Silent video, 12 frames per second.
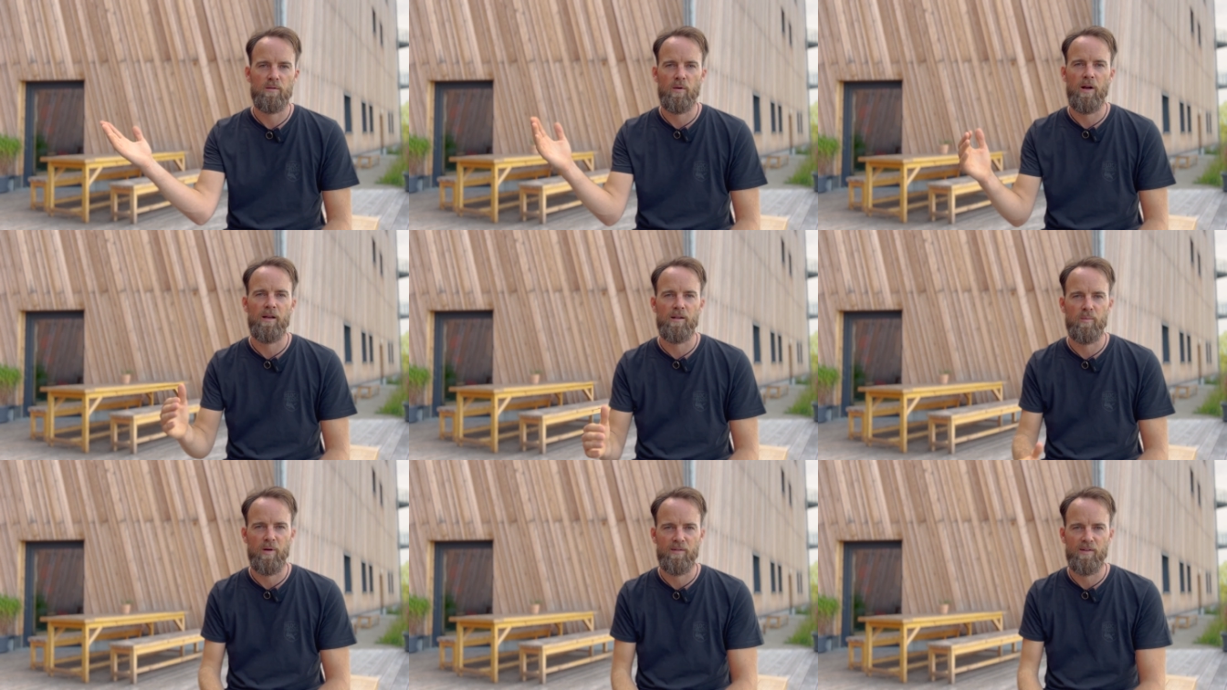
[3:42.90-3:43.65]
angle
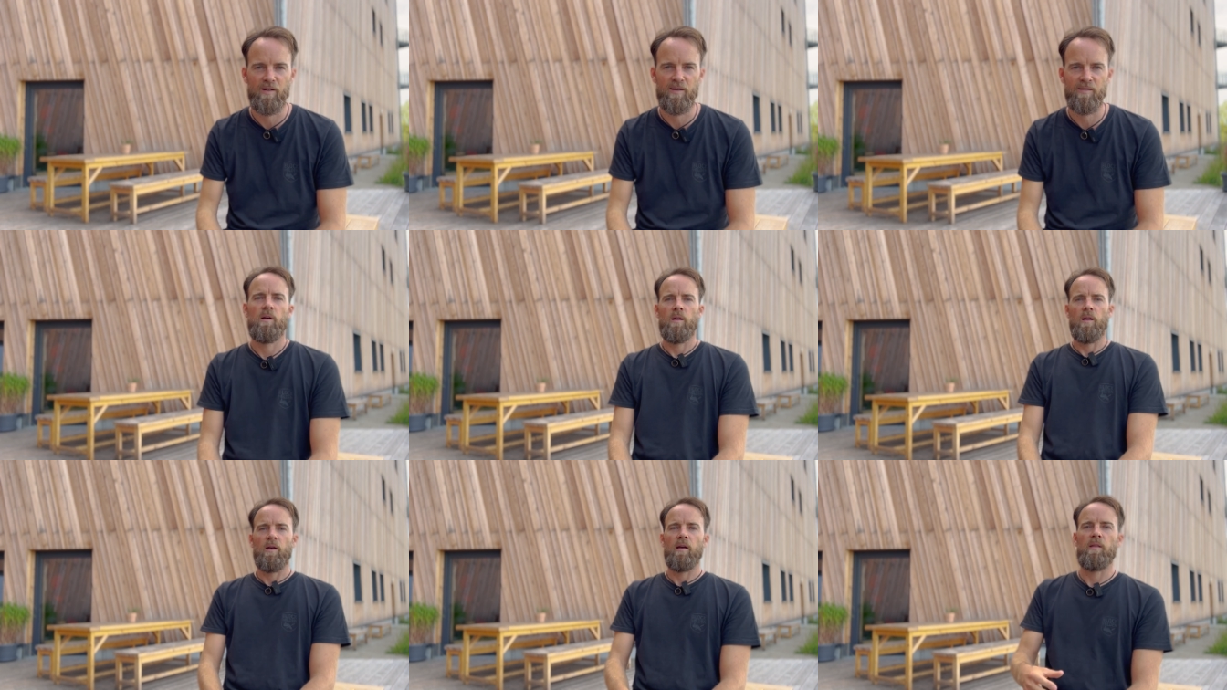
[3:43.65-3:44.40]
basically.
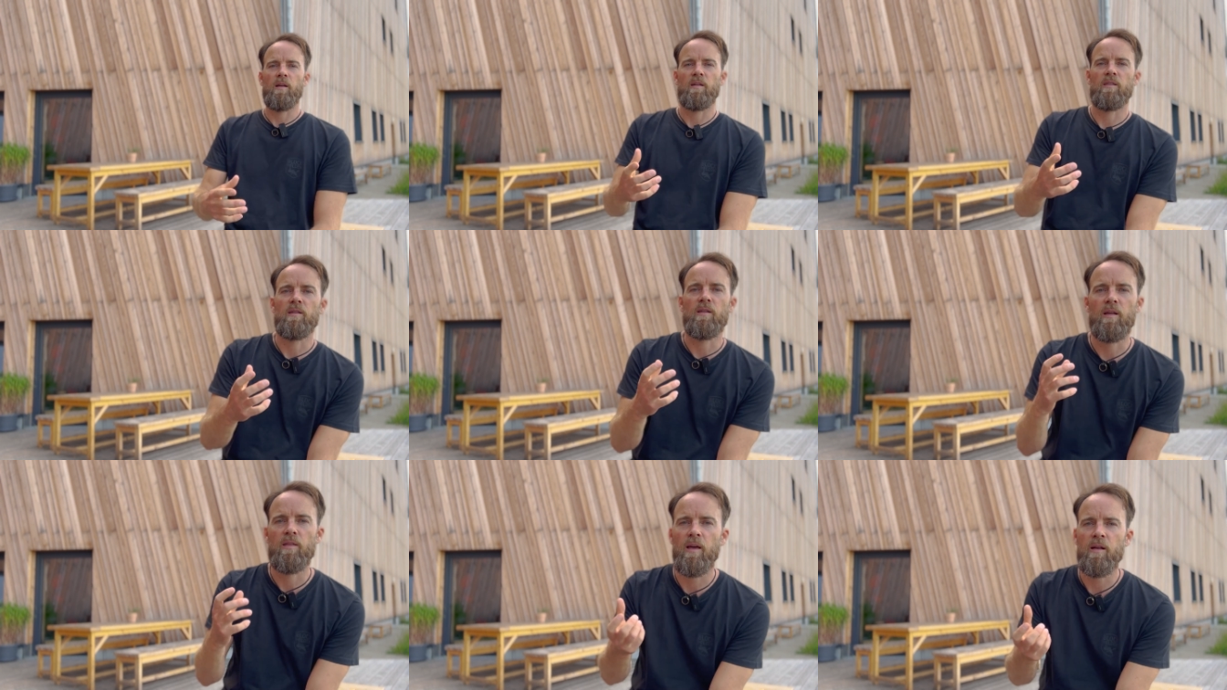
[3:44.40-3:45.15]
And then
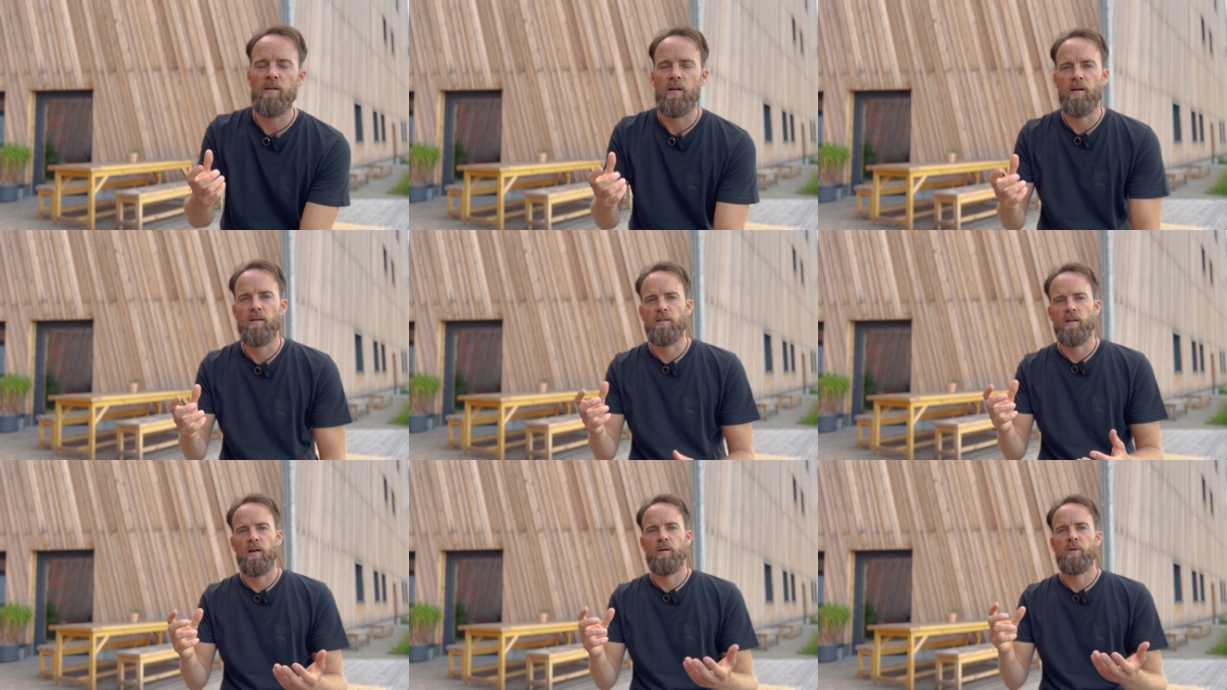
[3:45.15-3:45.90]
at the end,
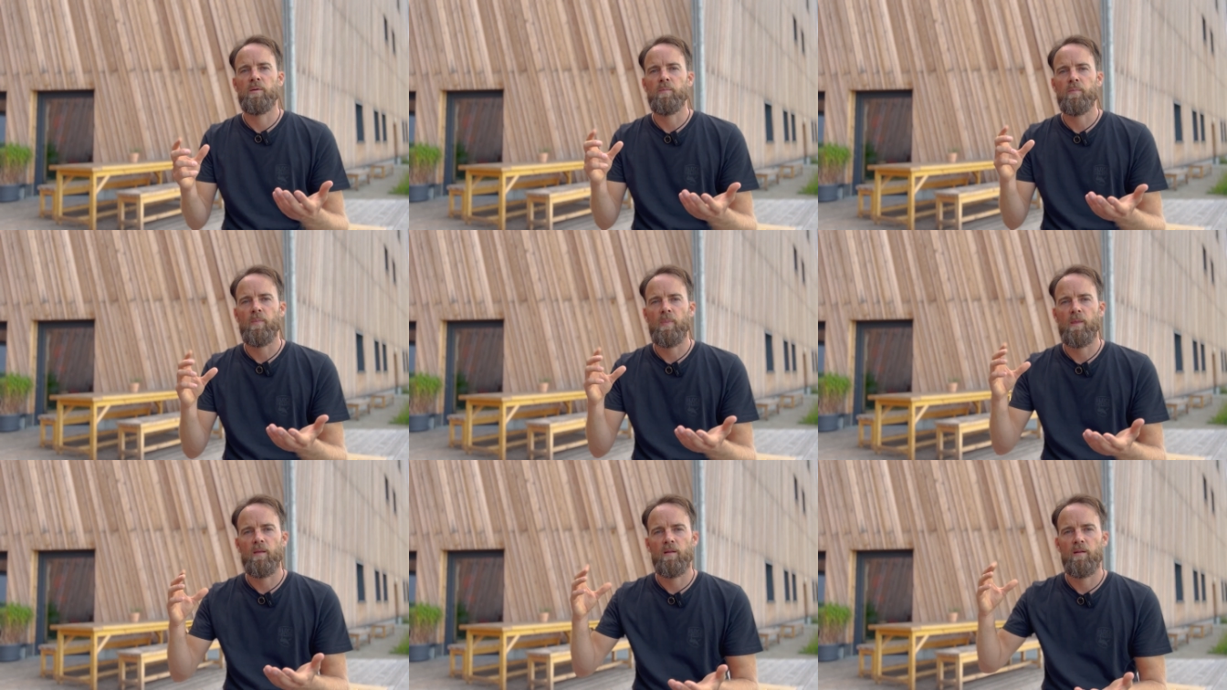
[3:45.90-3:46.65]
I mean,
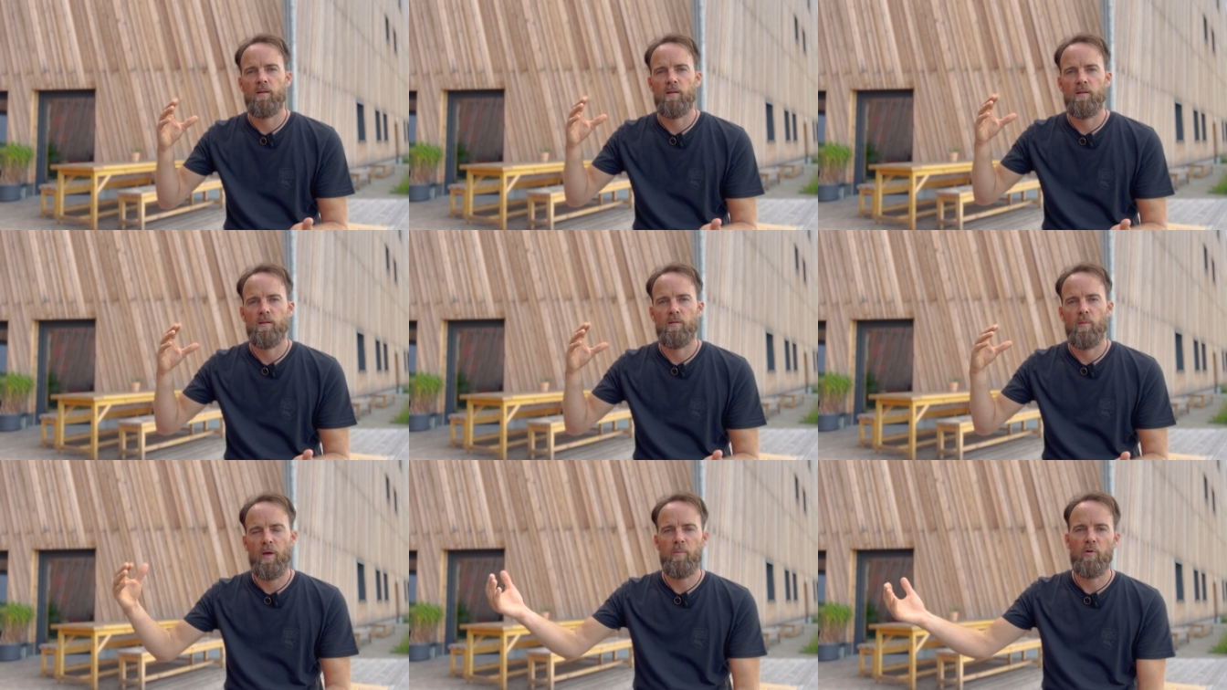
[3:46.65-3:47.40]

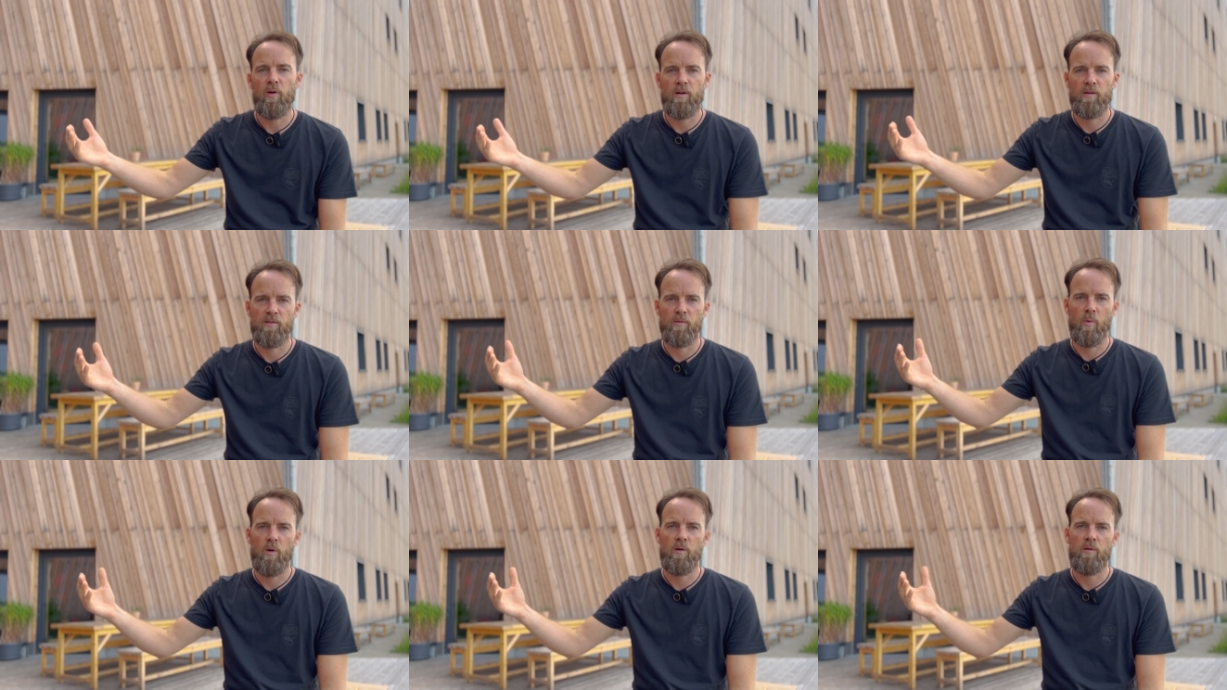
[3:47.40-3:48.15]
your main product is a
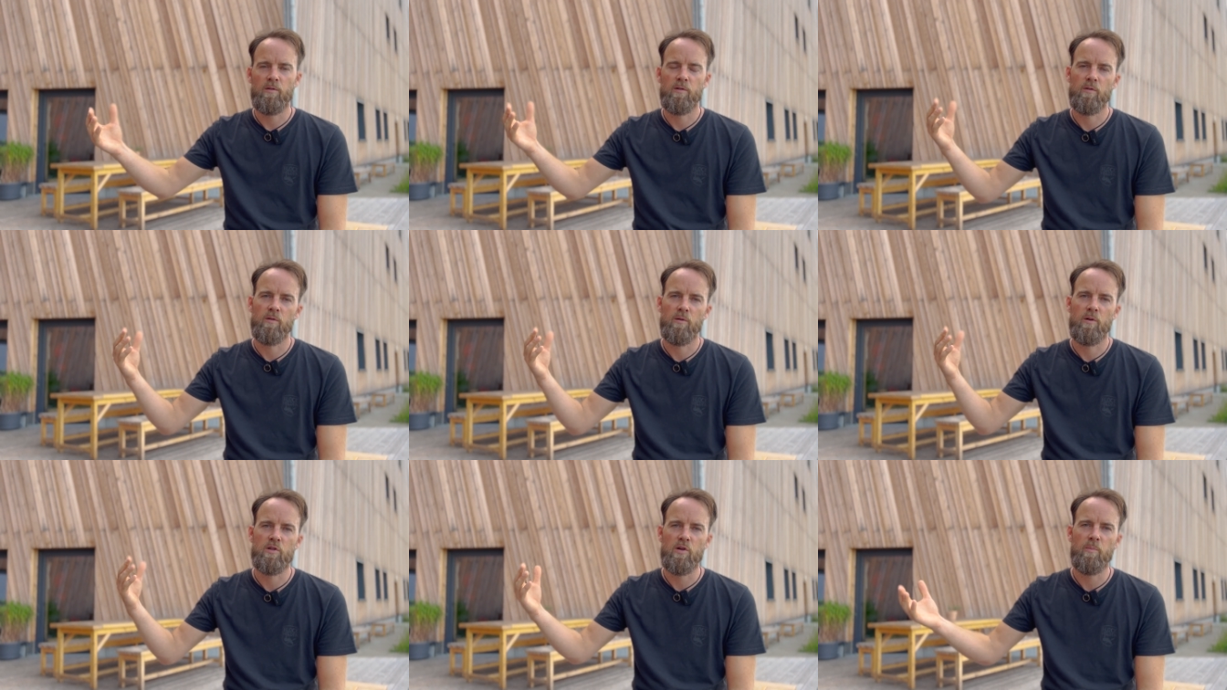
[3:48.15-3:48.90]
wall, so
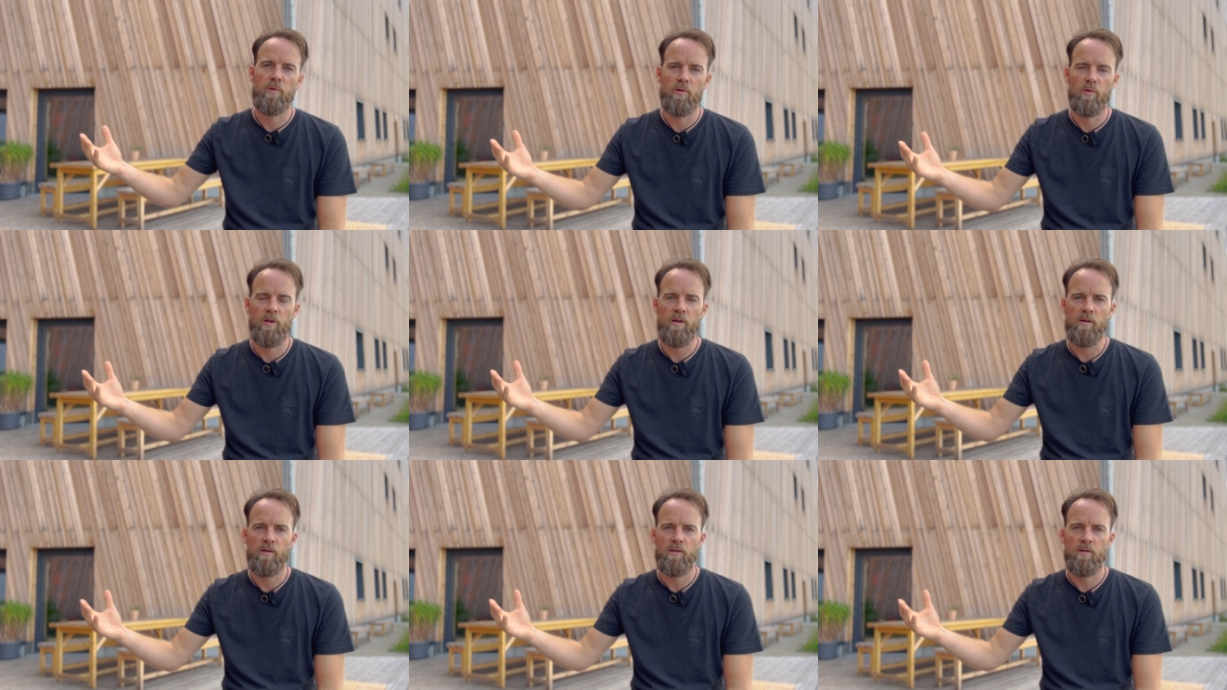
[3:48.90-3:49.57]
it should be unique.